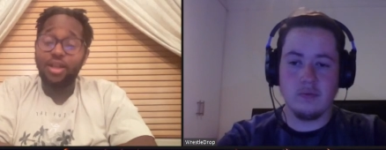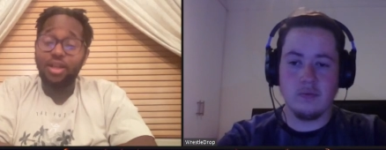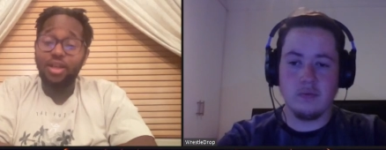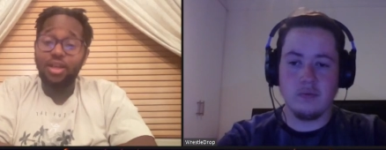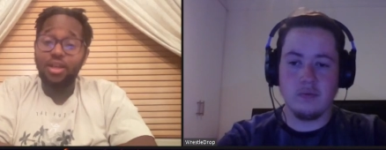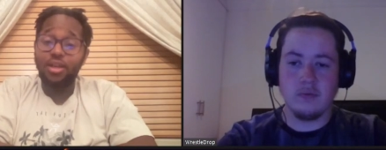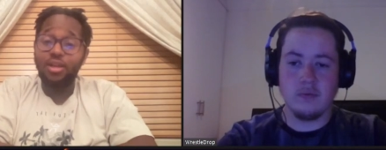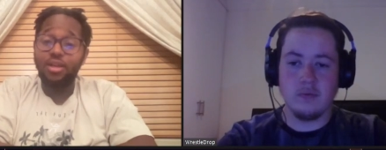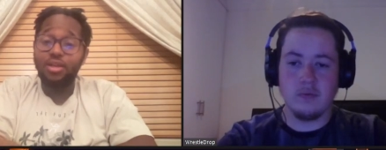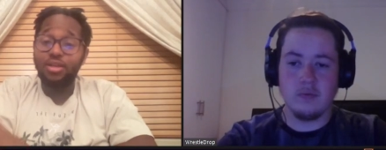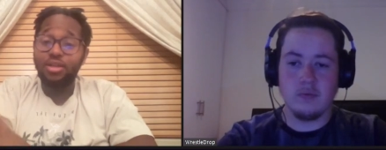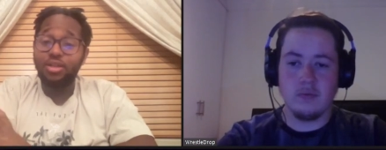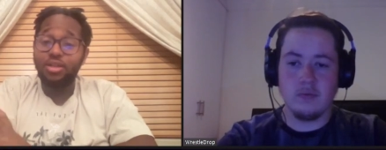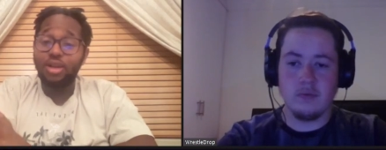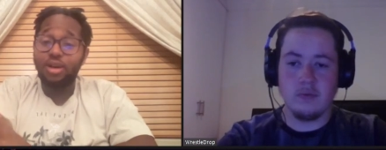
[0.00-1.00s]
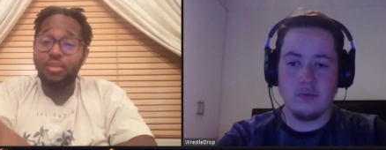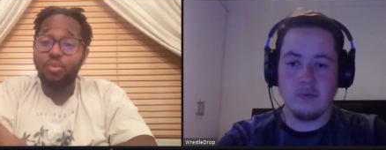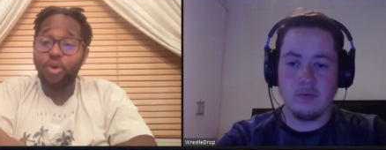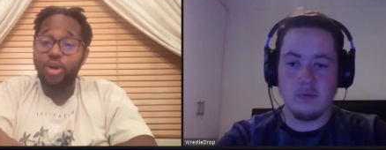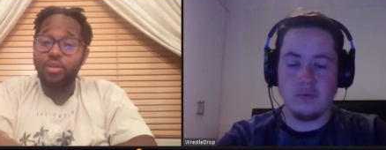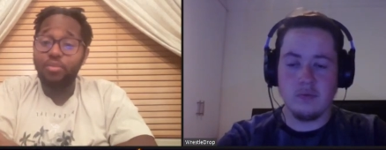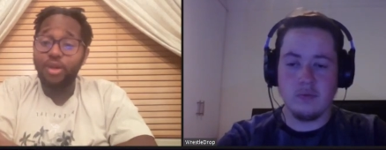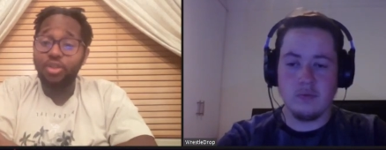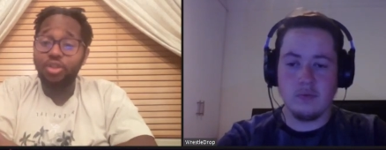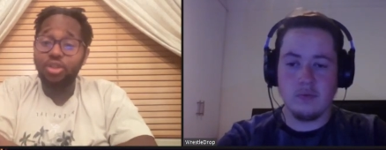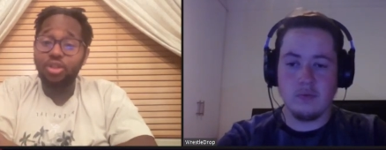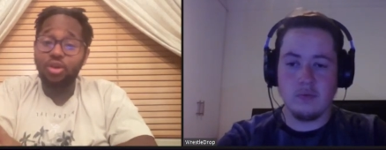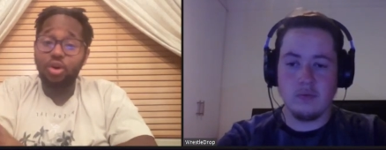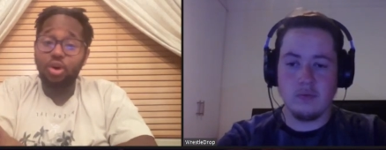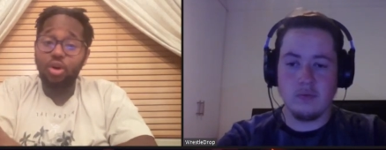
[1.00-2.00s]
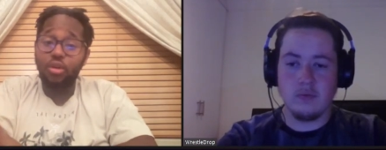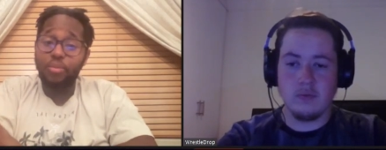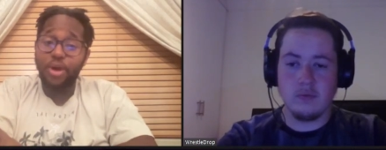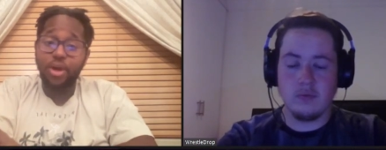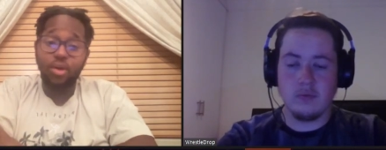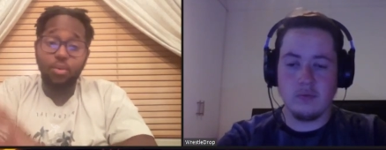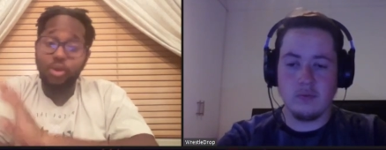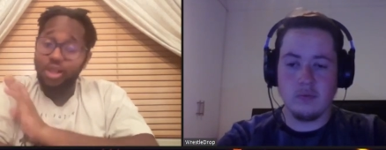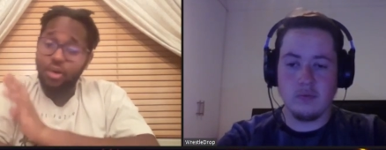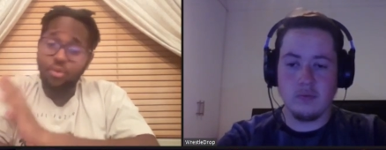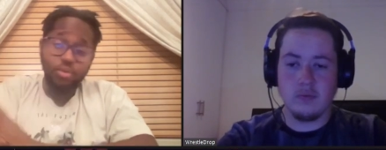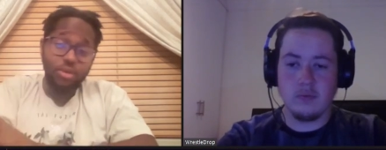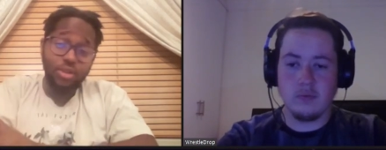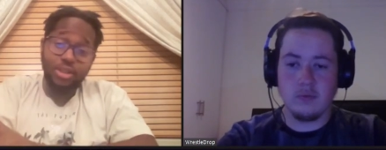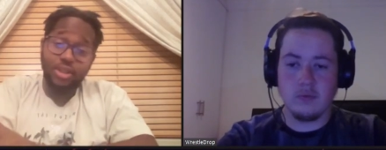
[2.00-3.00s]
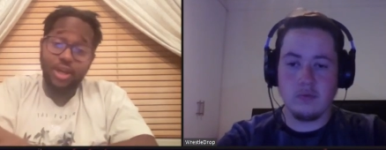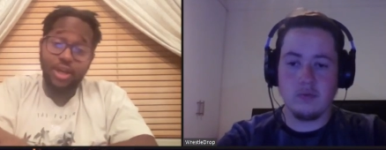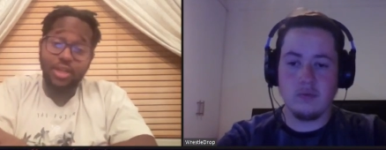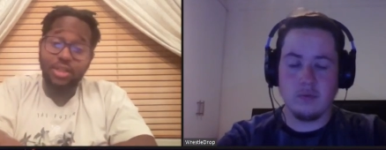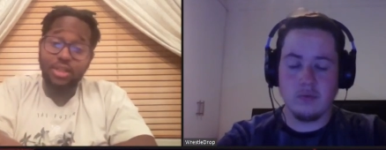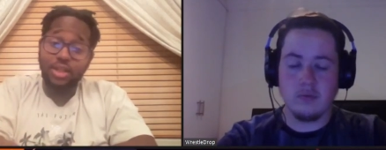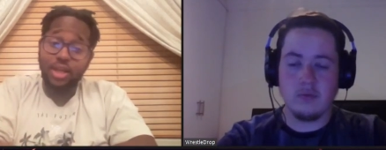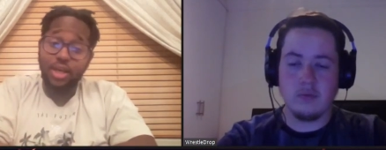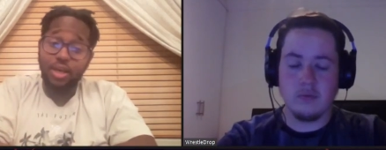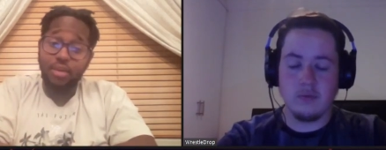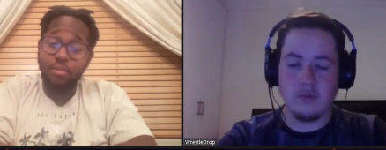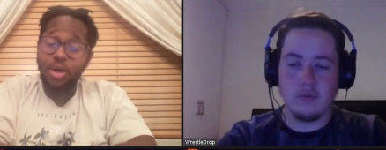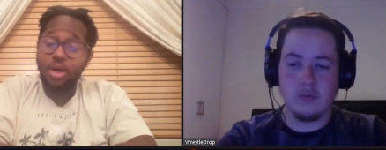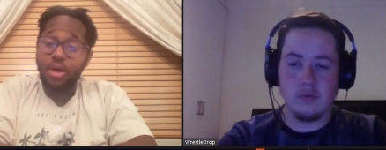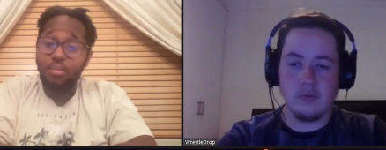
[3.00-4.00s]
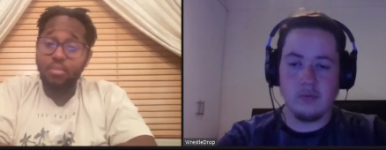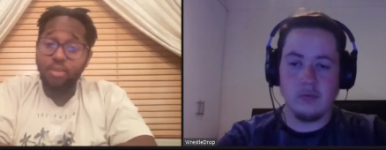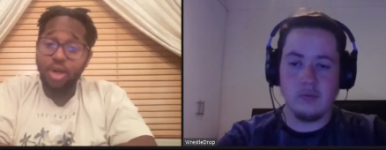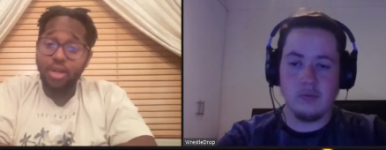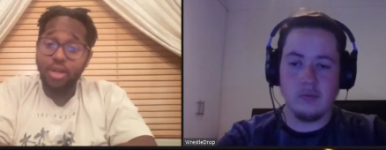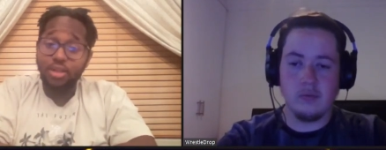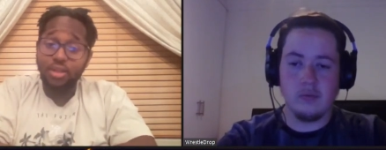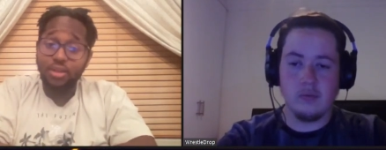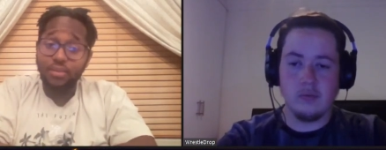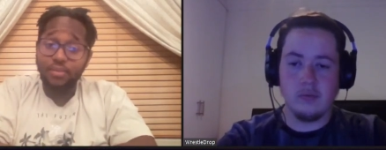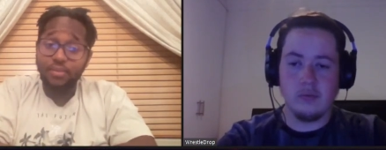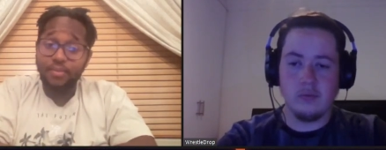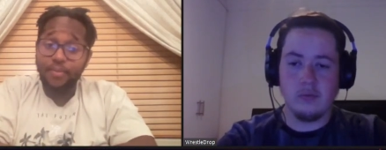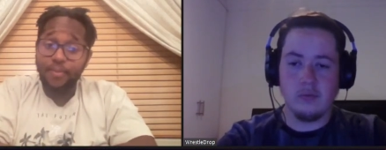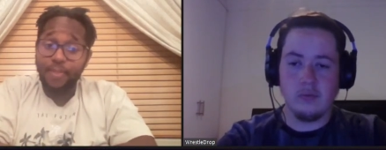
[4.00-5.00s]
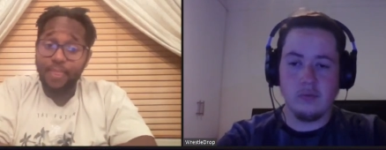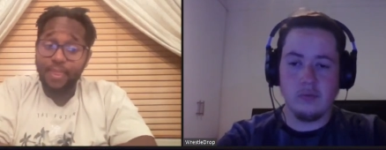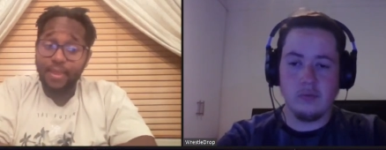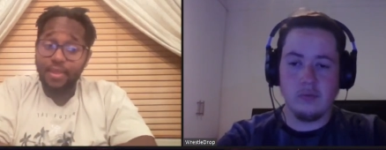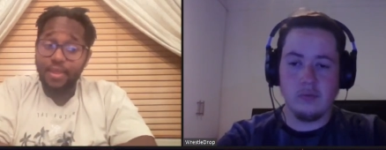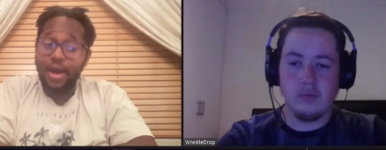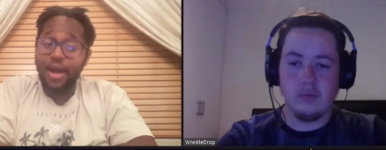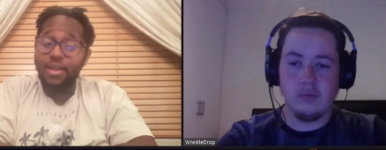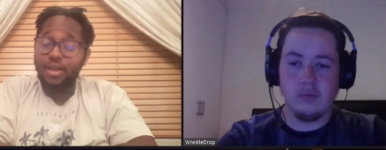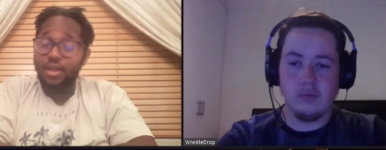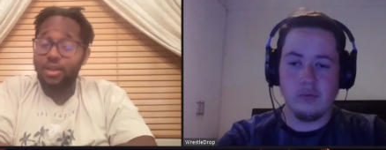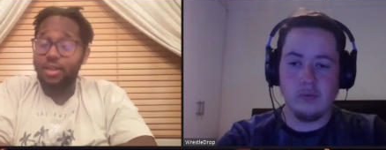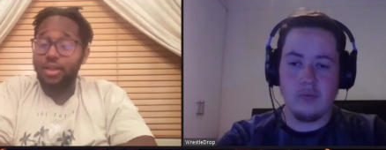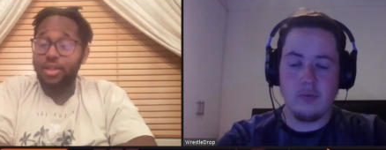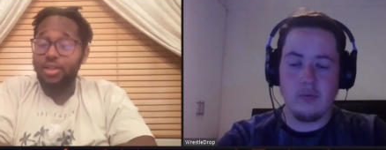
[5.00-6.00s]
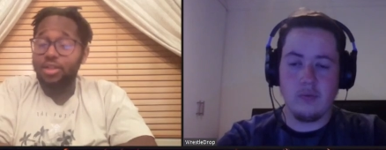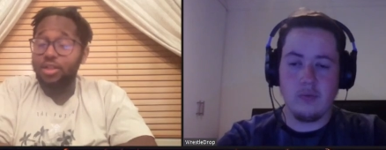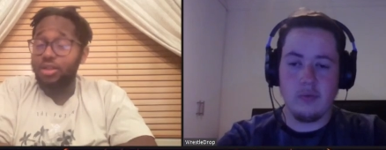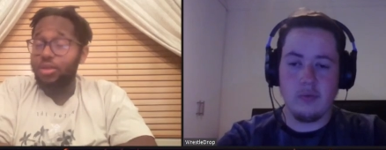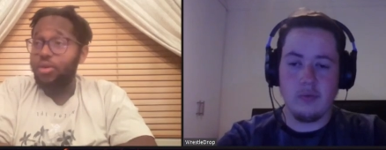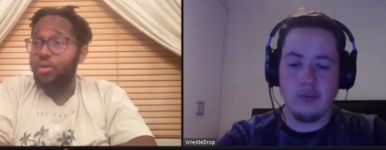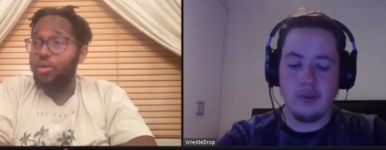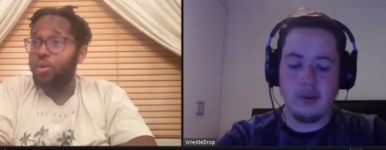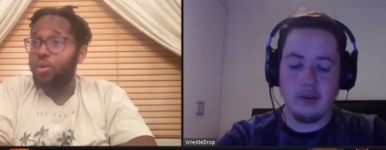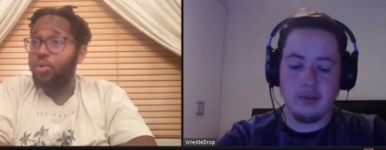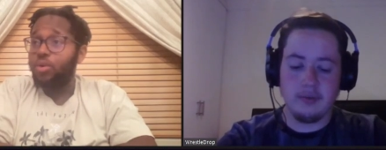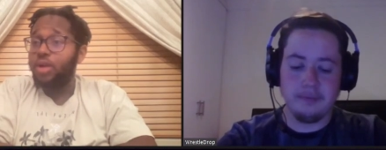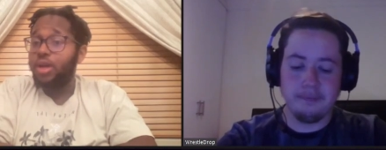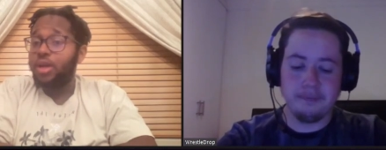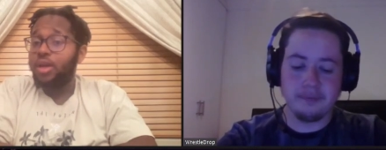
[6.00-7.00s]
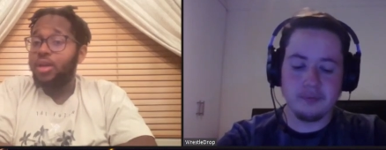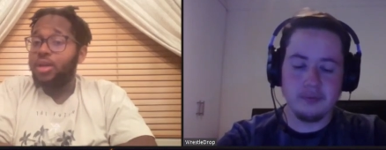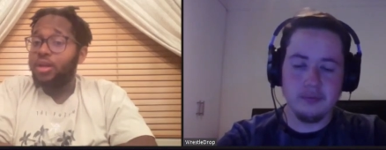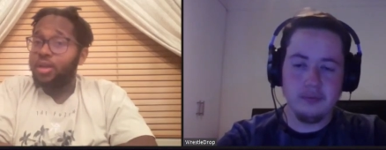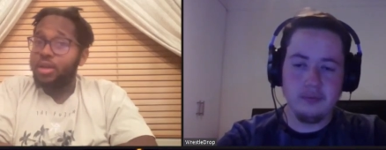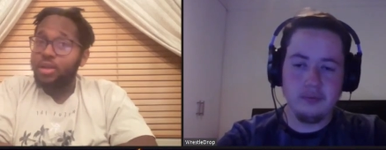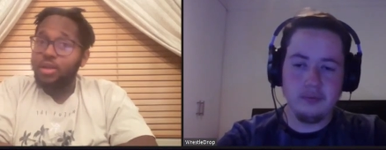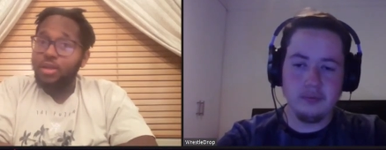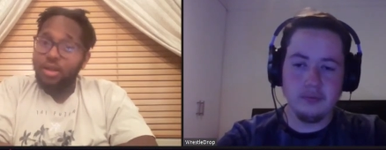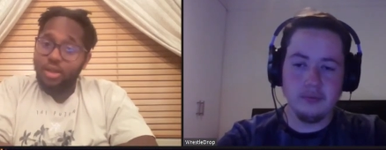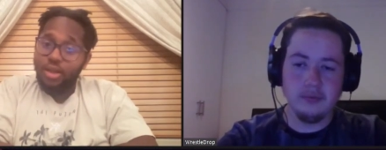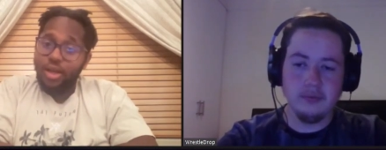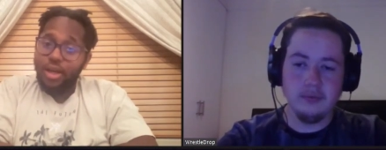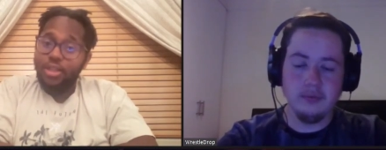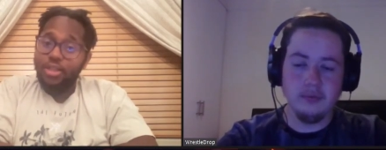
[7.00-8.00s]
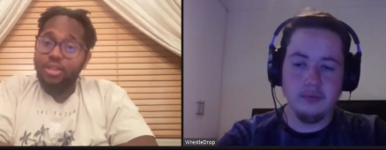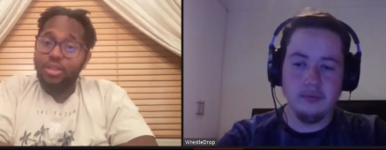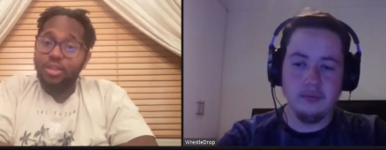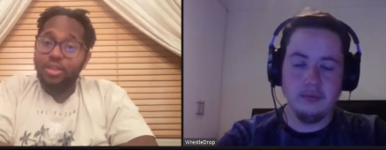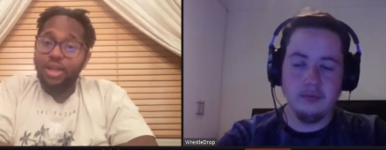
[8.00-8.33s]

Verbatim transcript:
Speaker 1: think he somewhat mentioned Colt Cabana without saying his name, but that I think that's the whole. That's